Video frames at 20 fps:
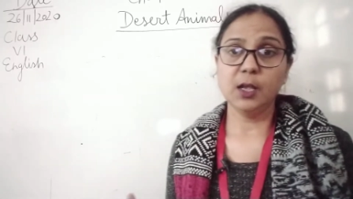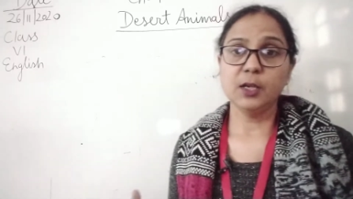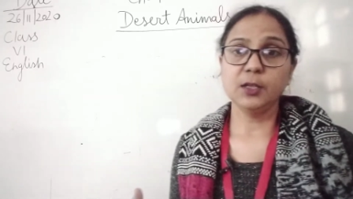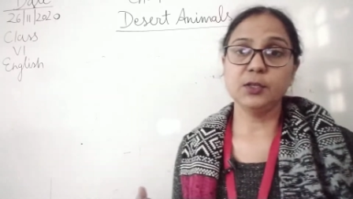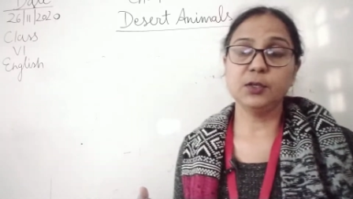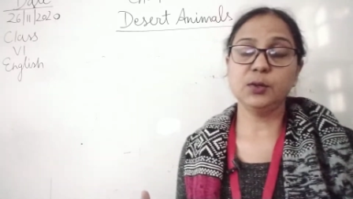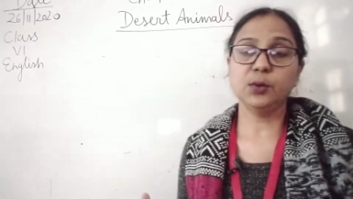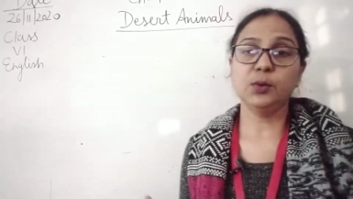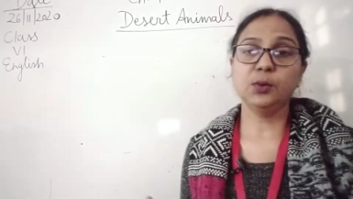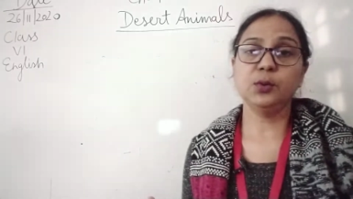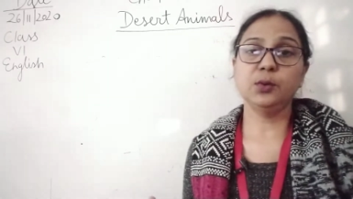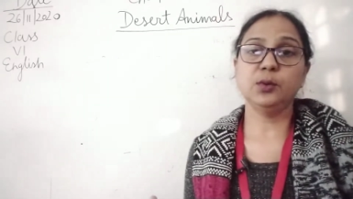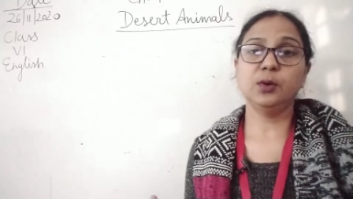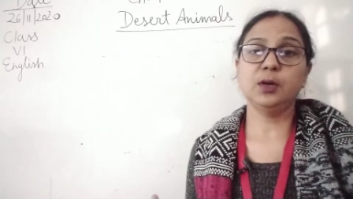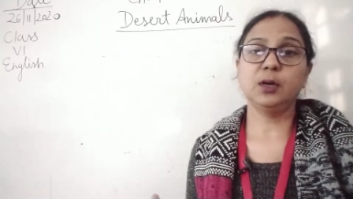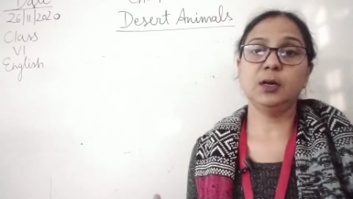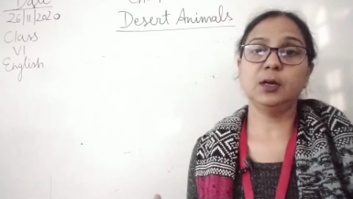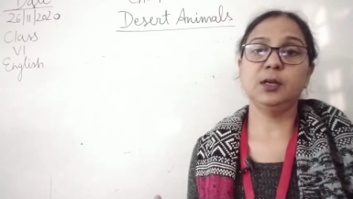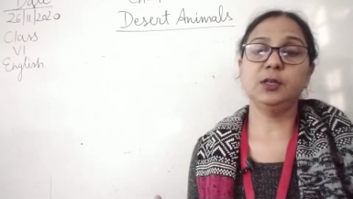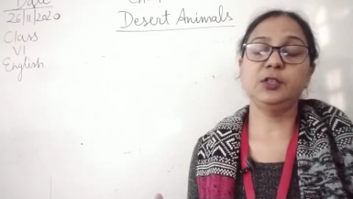
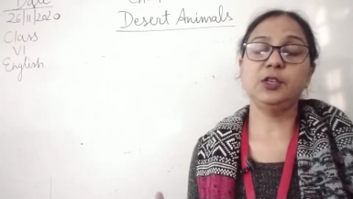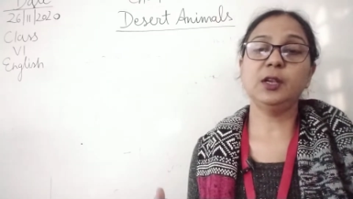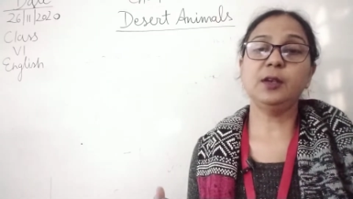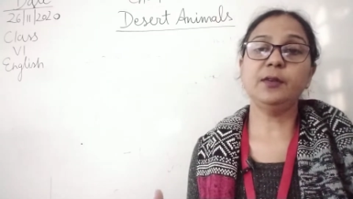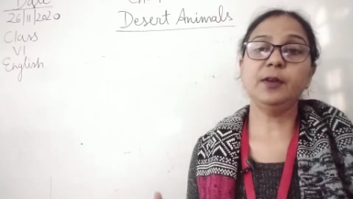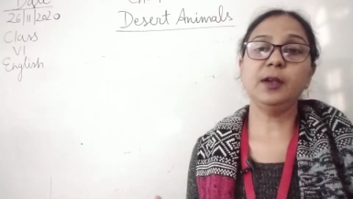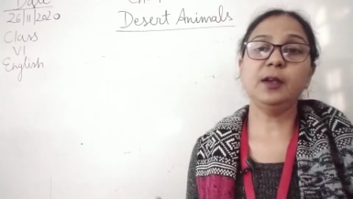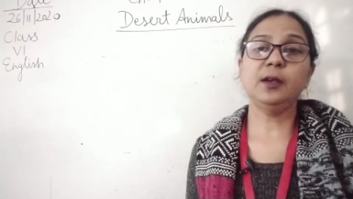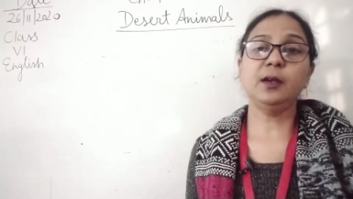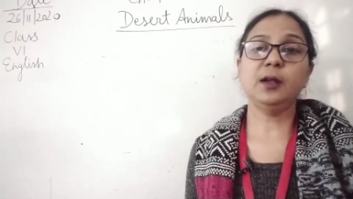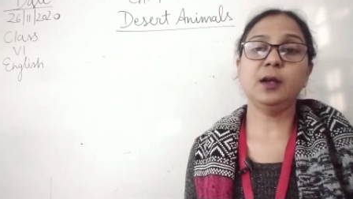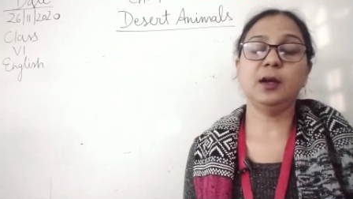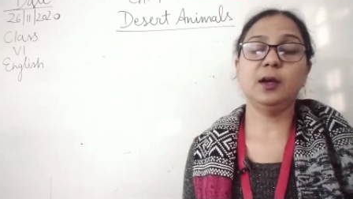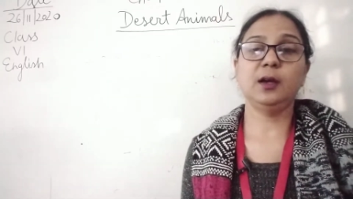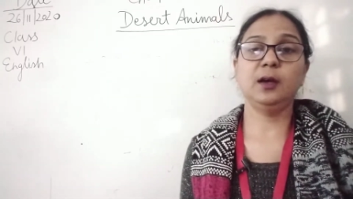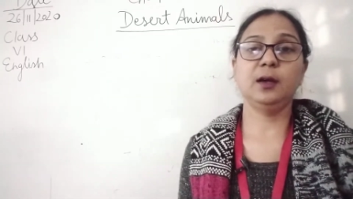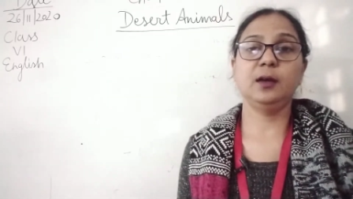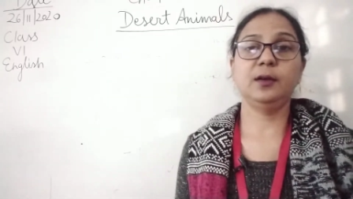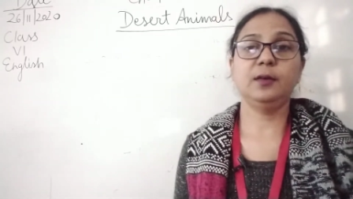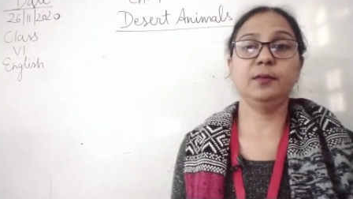So children,
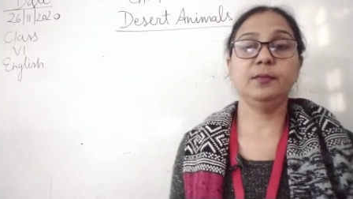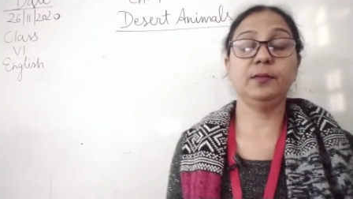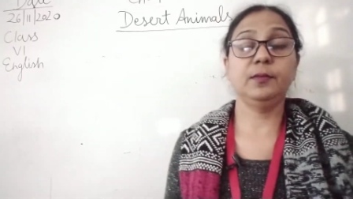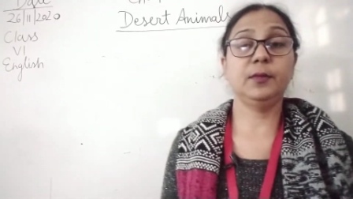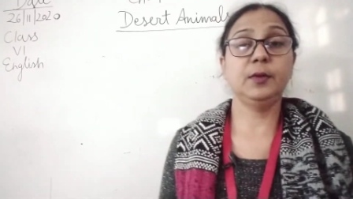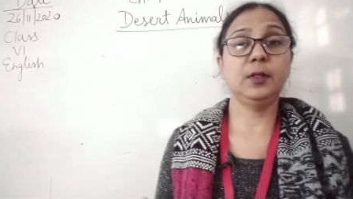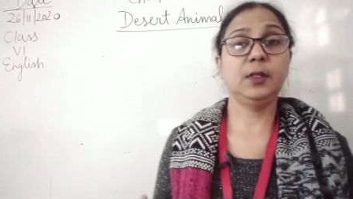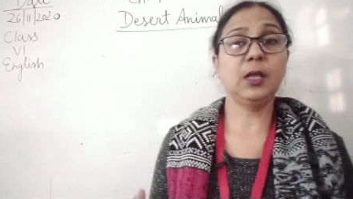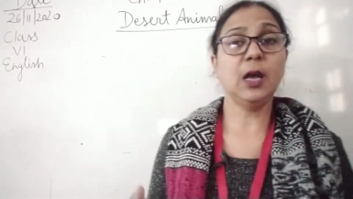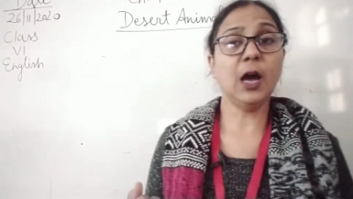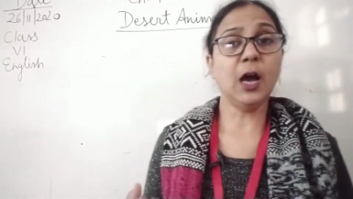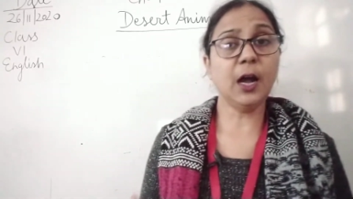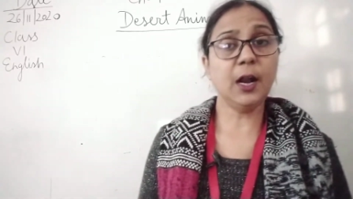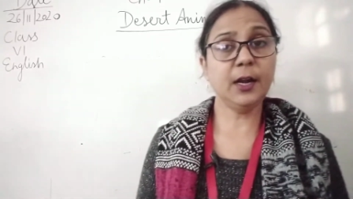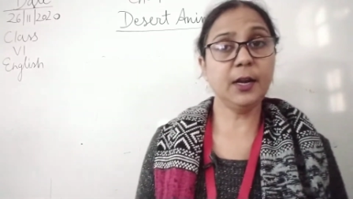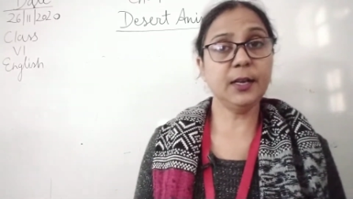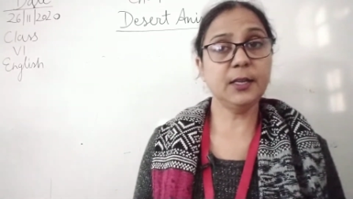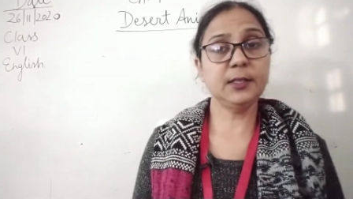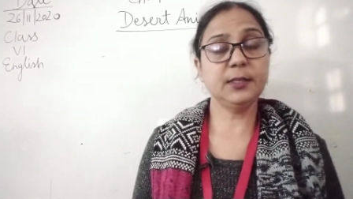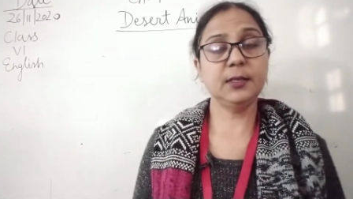
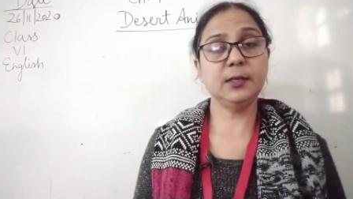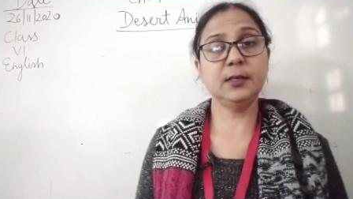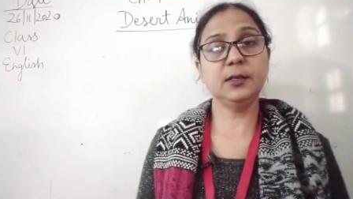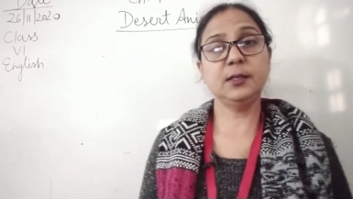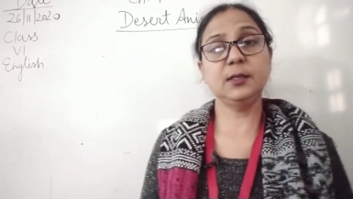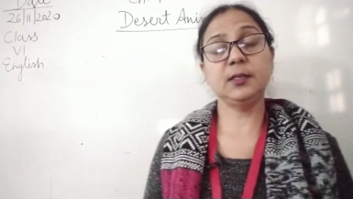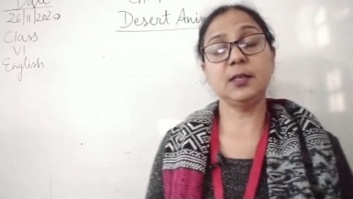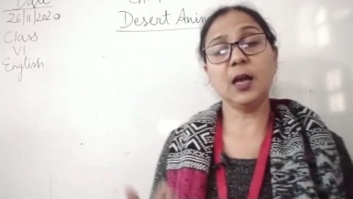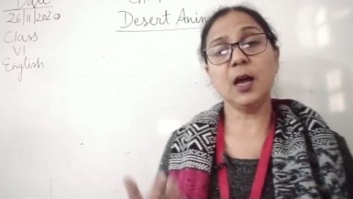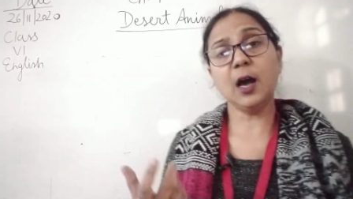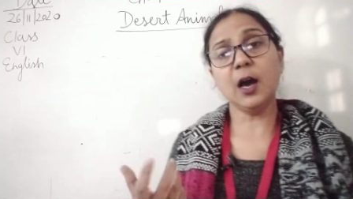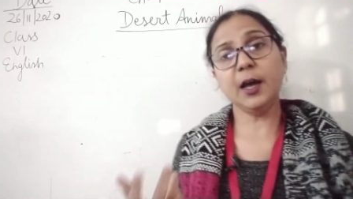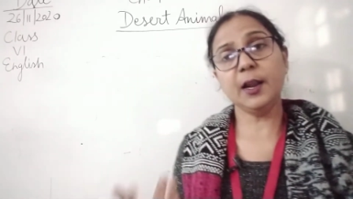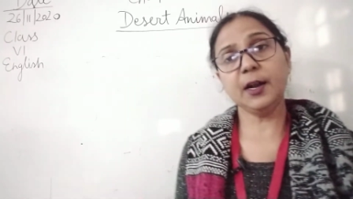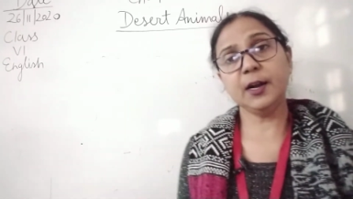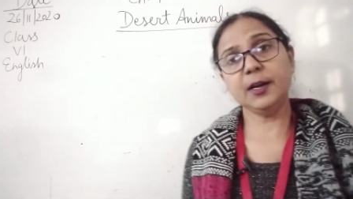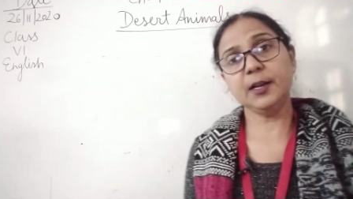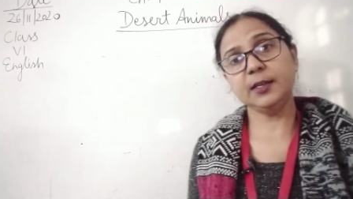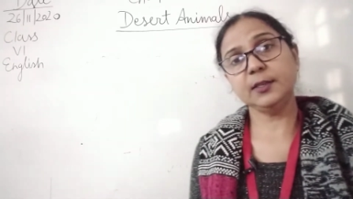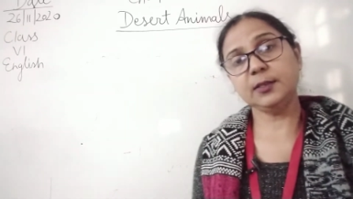Thar Desert,
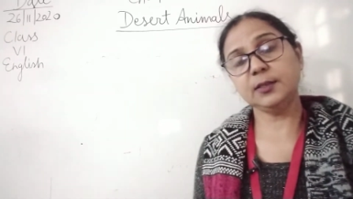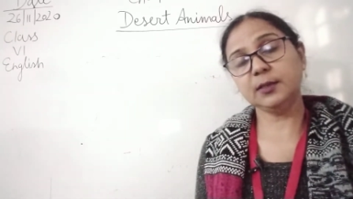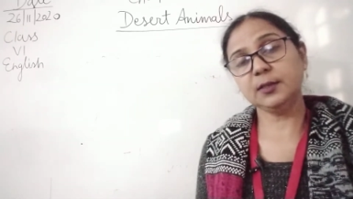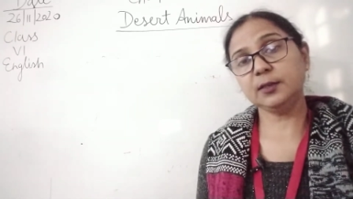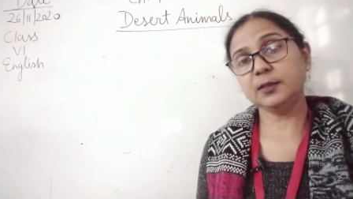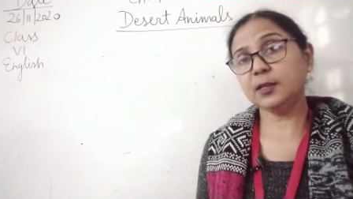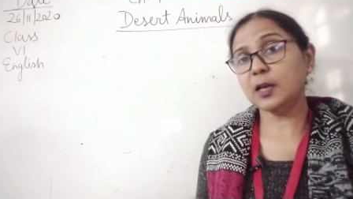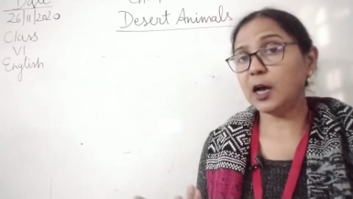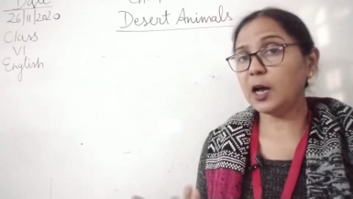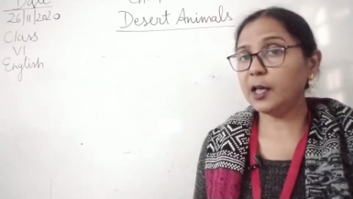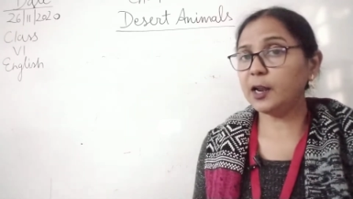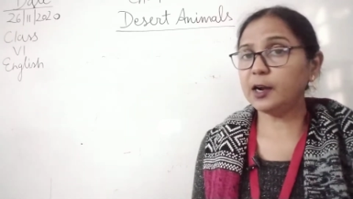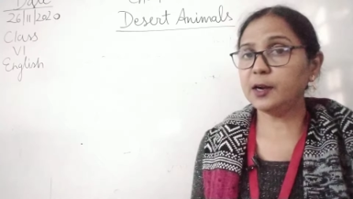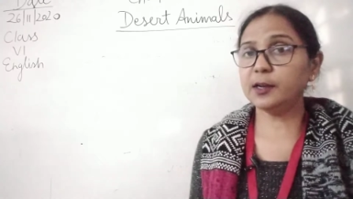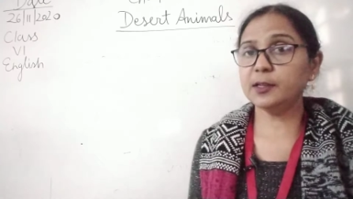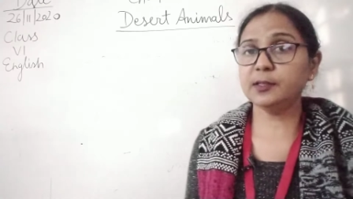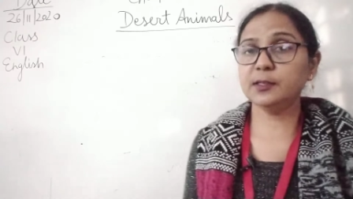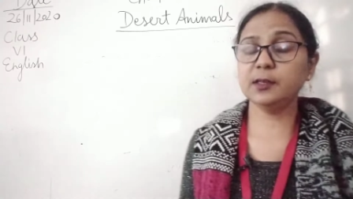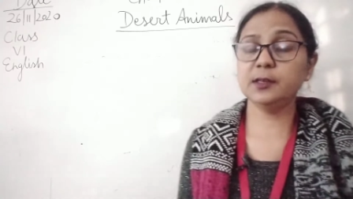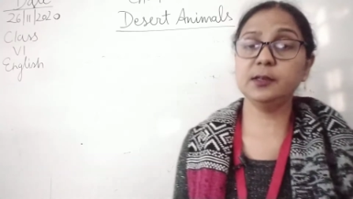Sahara
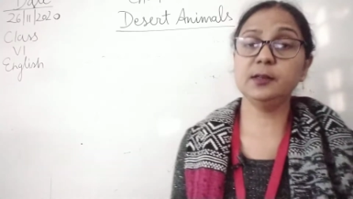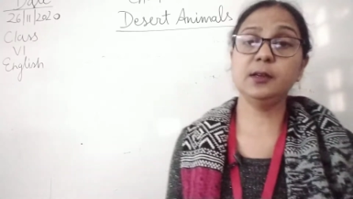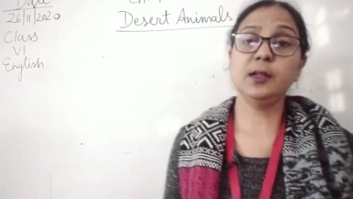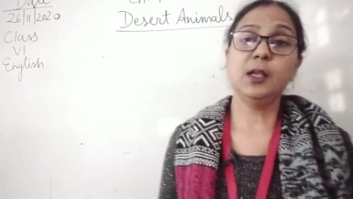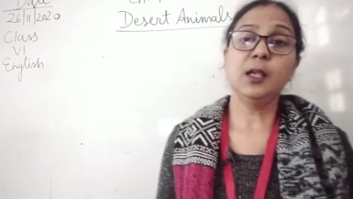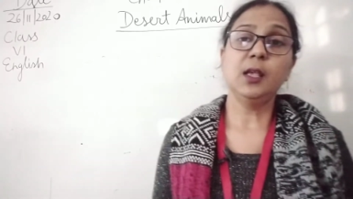Desert